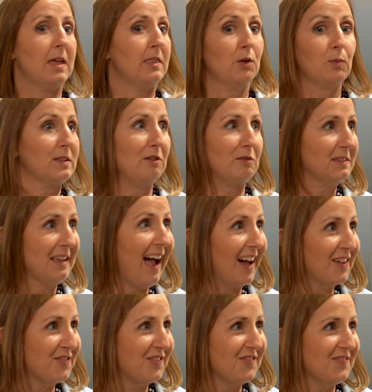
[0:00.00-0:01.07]
And there was no staff.
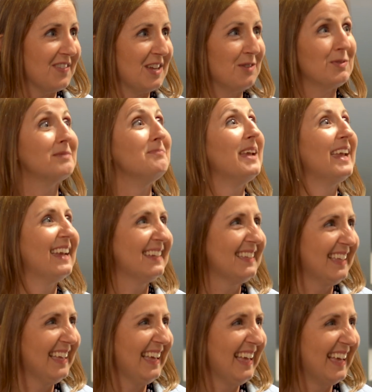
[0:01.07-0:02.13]
It was me.
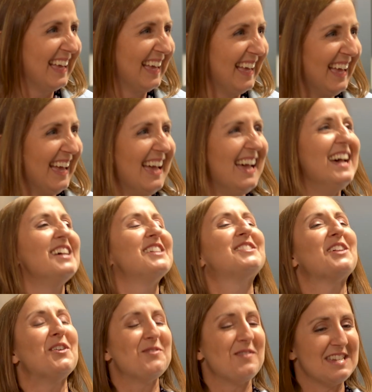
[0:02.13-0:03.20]

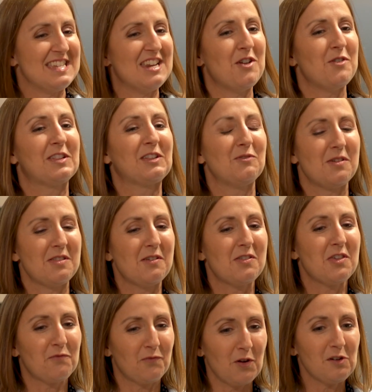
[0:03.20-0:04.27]
So,
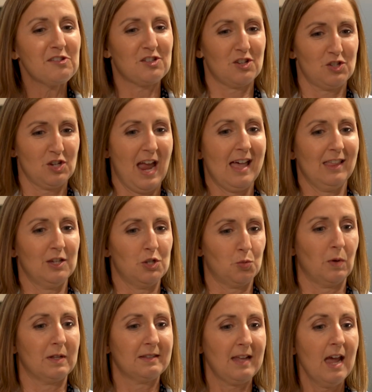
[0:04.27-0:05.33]
the first
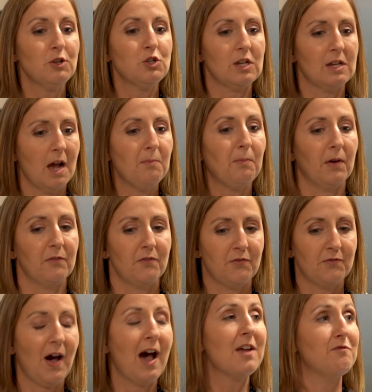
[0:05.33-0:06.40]
challenge was catching up on
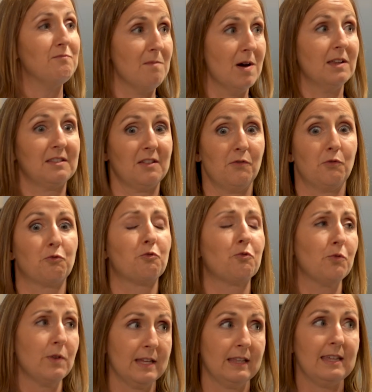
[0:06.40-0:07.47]
5 months of
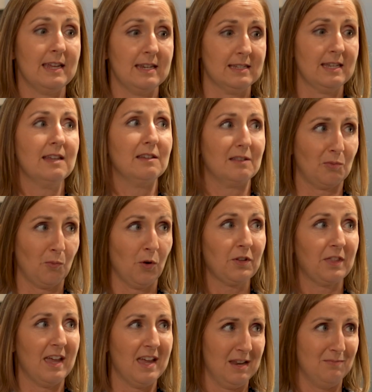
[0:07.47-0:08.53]
really intense
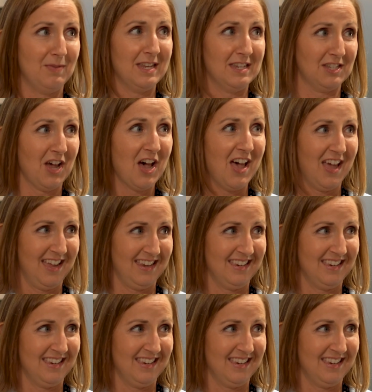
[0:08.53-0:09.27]
work that had been done.